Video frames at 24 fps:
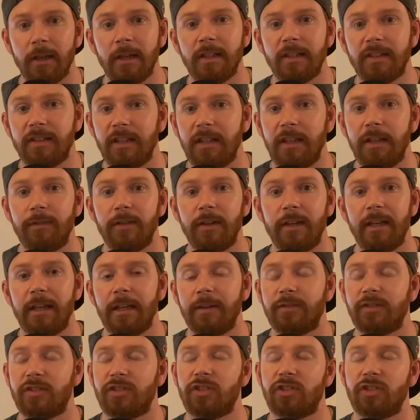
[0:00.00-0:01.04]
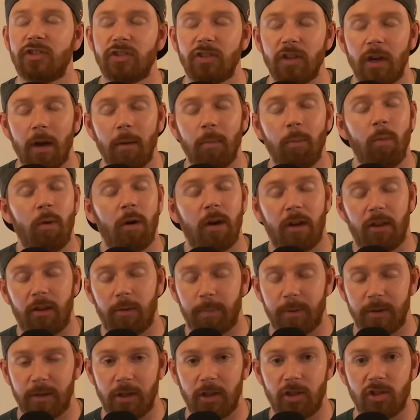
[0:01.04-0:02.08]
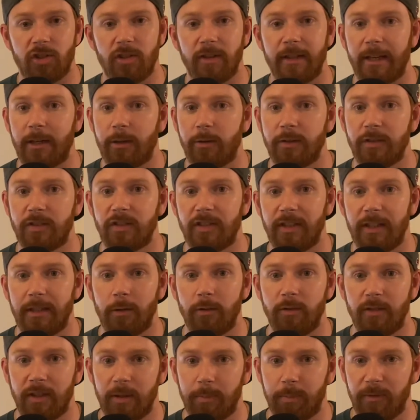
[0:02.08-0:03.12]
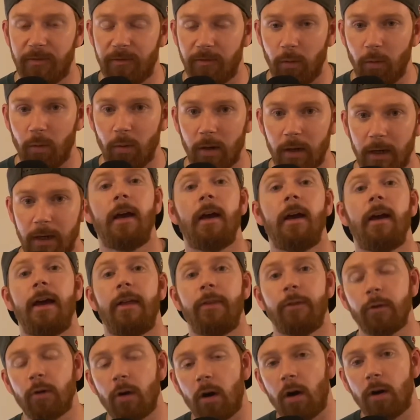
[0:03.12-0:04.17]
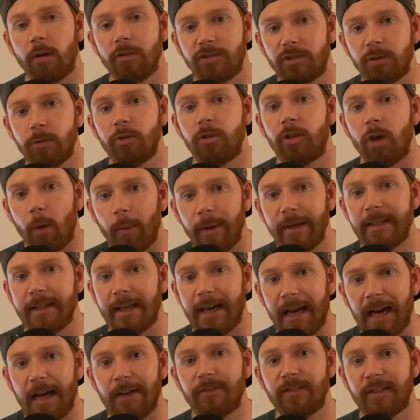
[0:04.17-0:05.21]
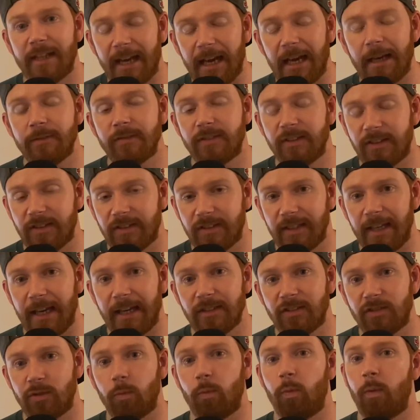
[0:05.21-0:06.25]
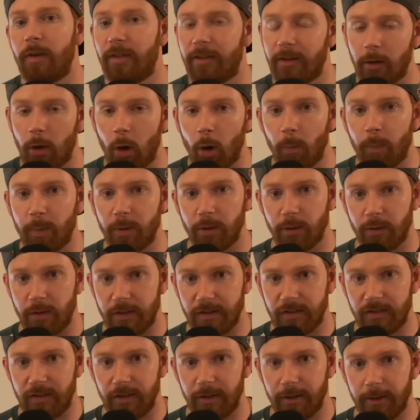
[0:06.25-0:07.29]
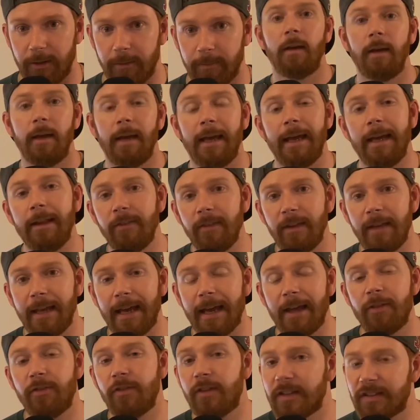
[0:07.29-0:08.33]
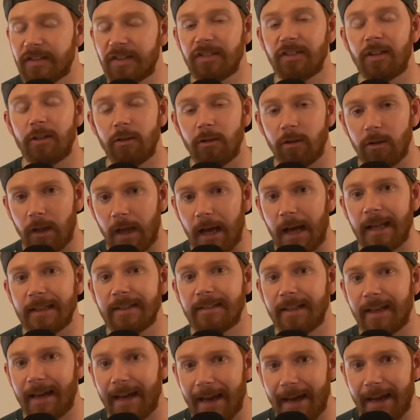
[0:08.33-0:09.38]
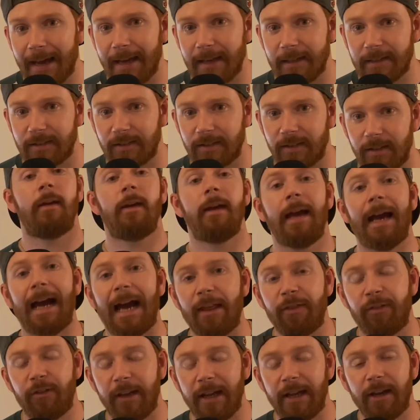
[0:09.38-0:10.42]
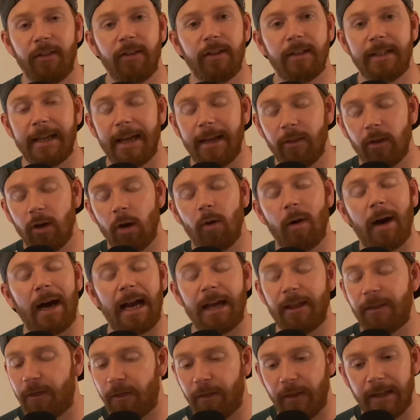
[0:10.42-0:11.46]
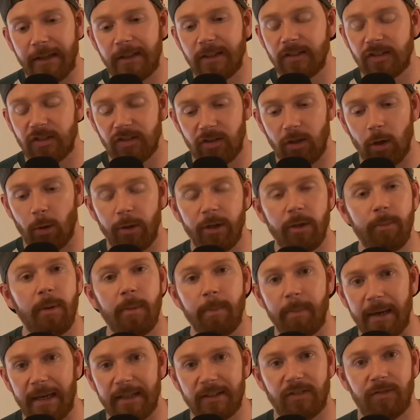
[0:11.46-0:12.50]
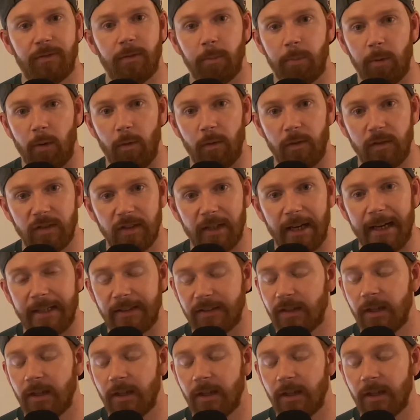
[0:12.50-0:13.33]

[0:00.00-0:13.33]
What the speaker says: to even give somewhat of the production that Chris Sale did before. And they're also going to have success with an opener this year. In the end, this is a lot to ask. At the end of the day, though, I think this is going to be best for both sides.